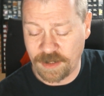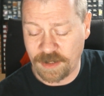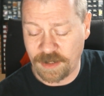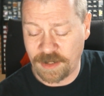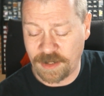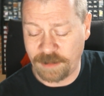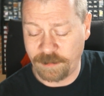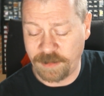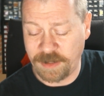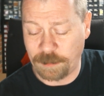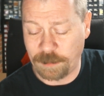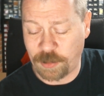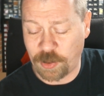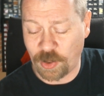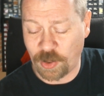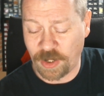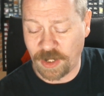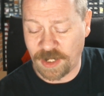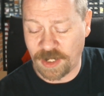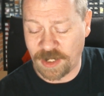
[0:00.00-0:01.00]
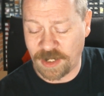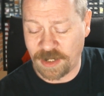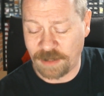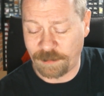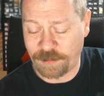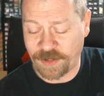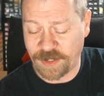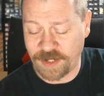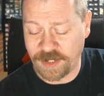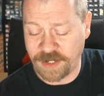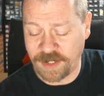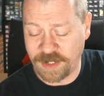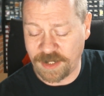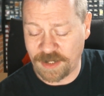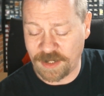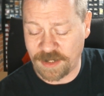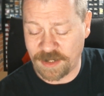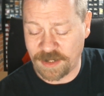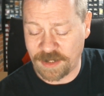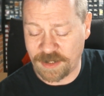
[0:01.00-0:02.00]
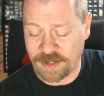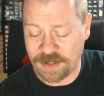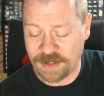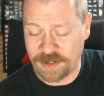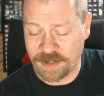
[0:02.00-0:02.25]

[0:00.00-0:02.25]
Let me pull up the